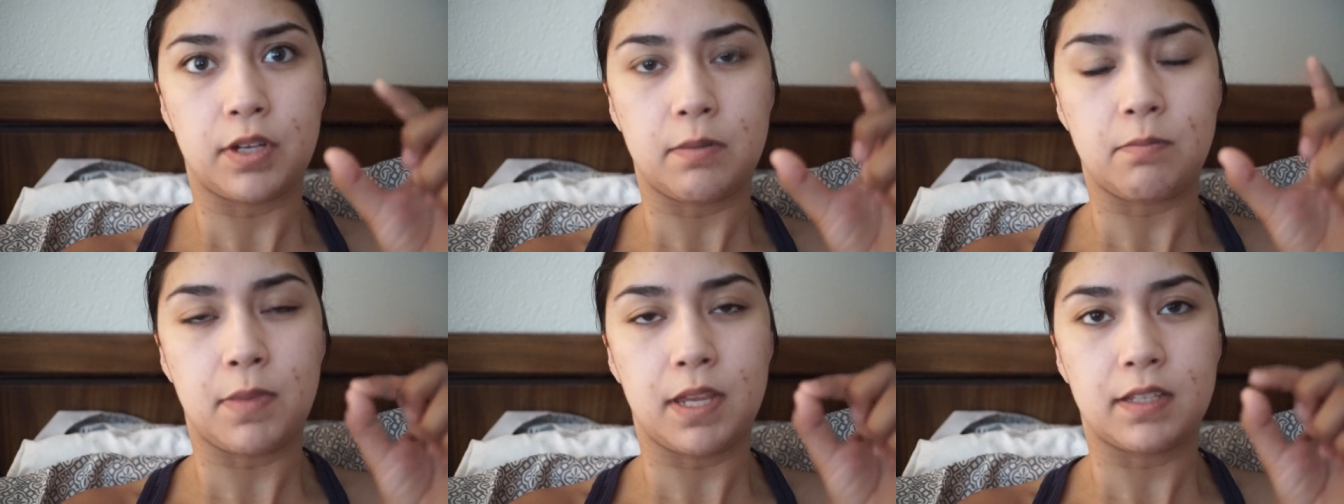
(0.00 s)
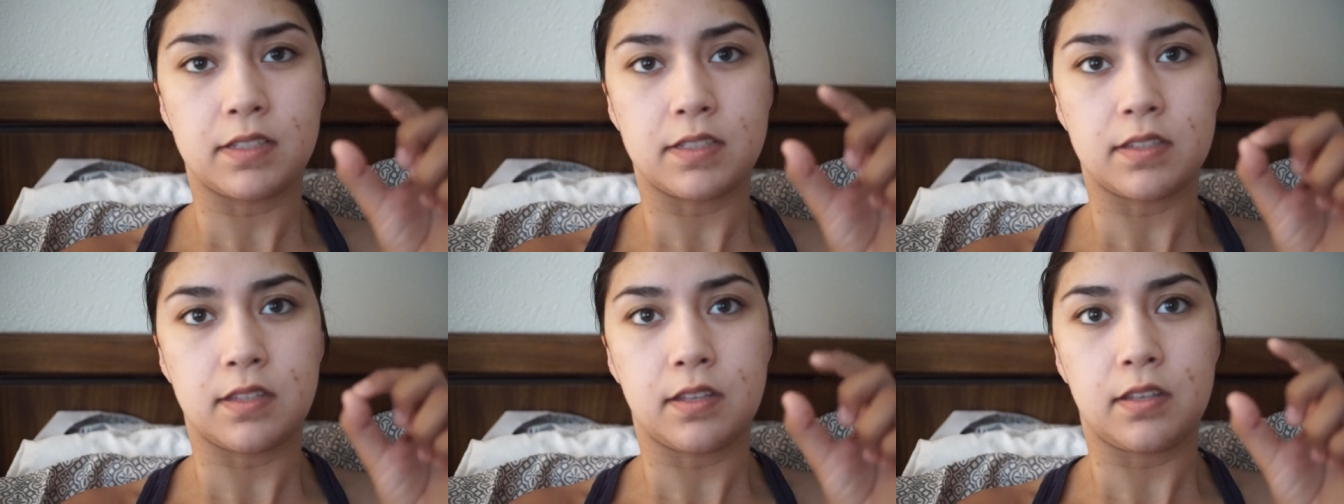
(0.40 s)
It
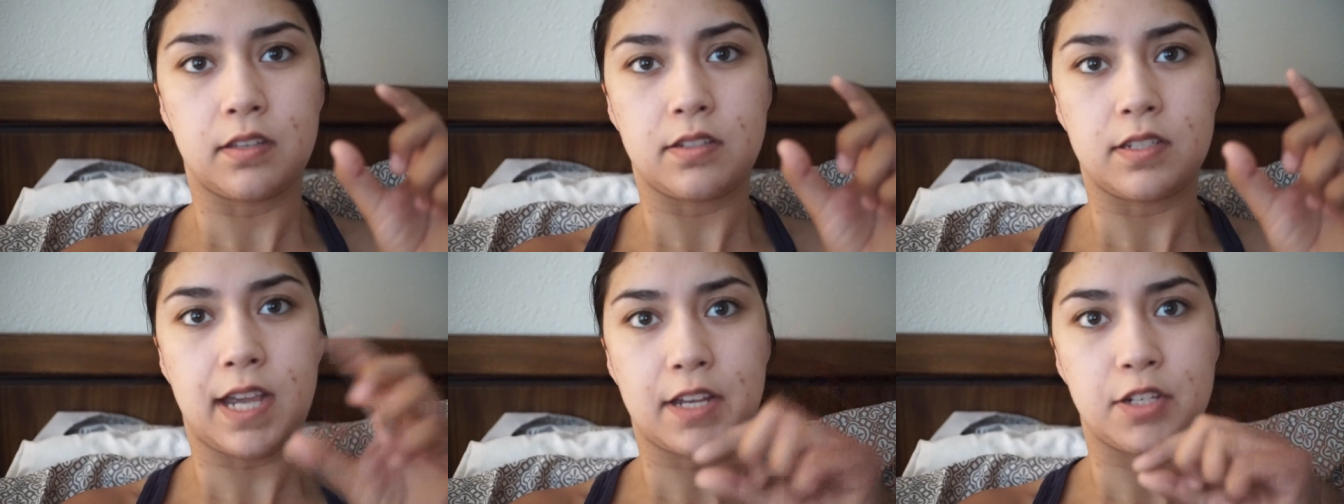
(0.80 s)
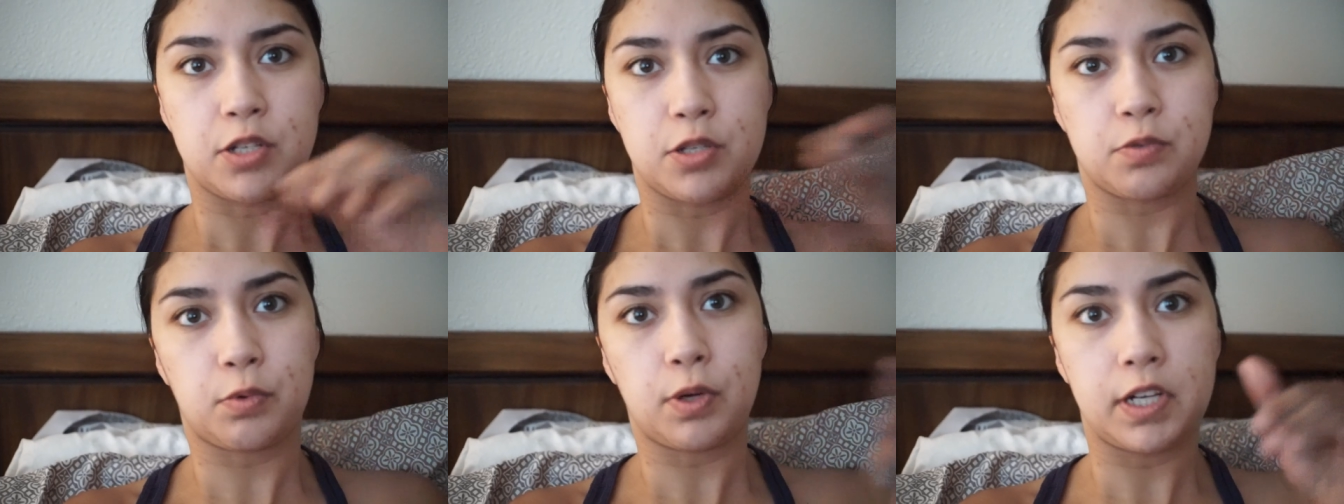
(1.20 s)
makes the
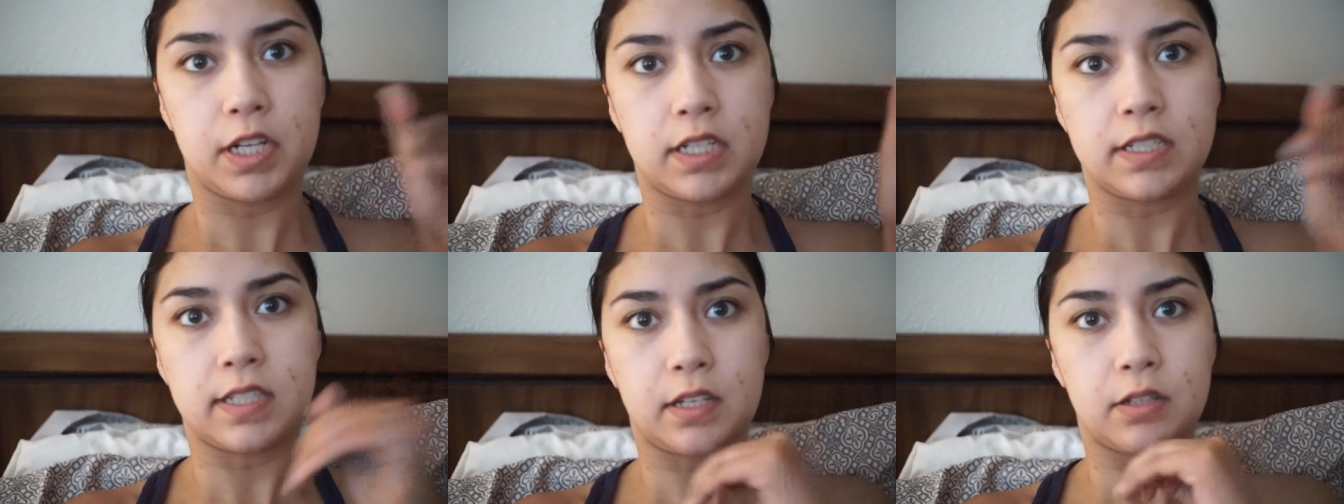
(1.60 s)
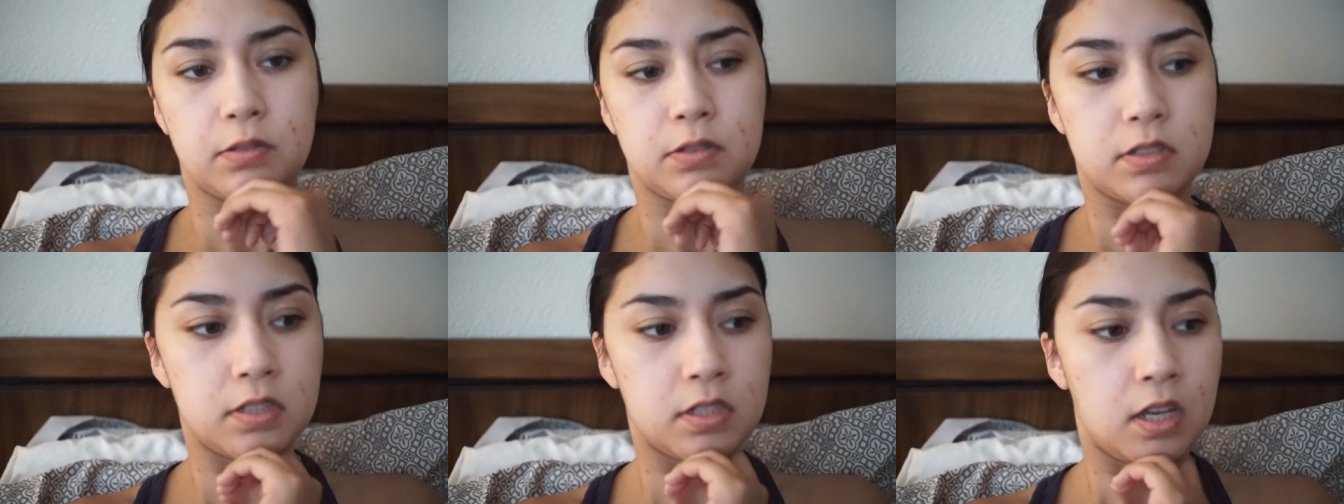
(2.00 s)
dashes running
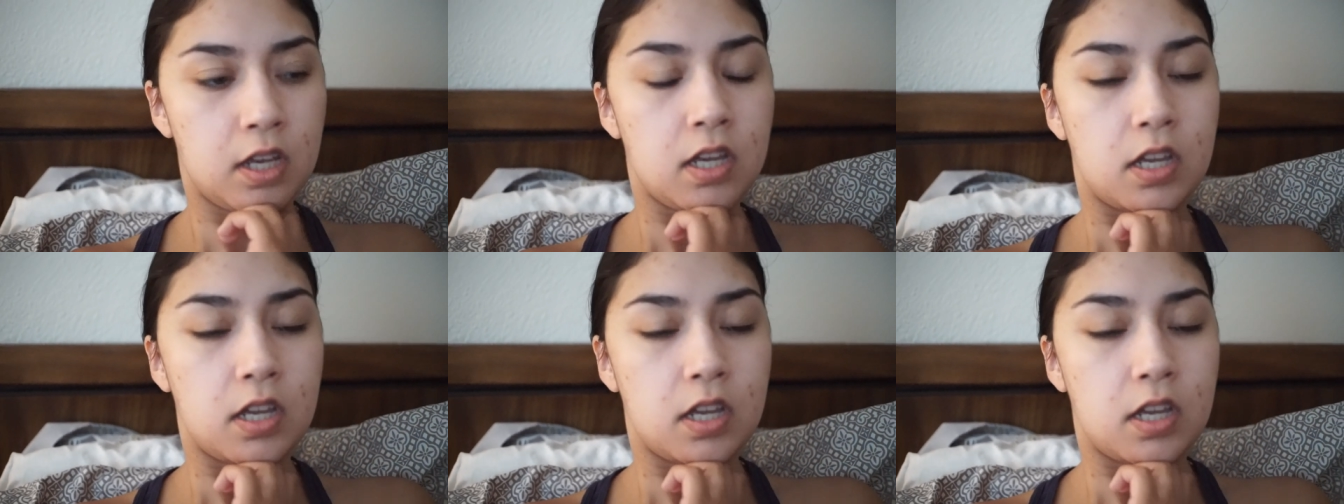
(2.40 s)
sounds.